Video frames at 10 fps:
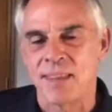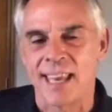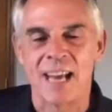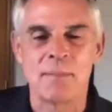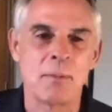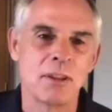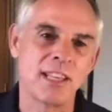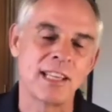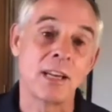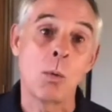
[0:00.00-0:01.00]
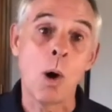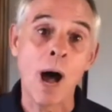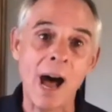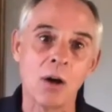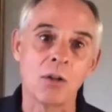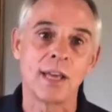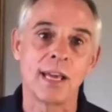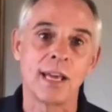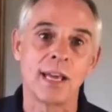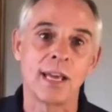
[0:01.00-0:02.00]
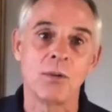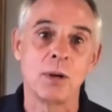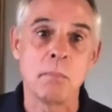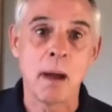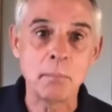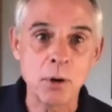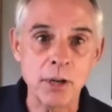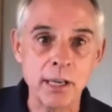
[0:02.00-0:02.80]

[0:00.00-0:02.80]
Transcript: And I remember thinking, wow, they remembered it.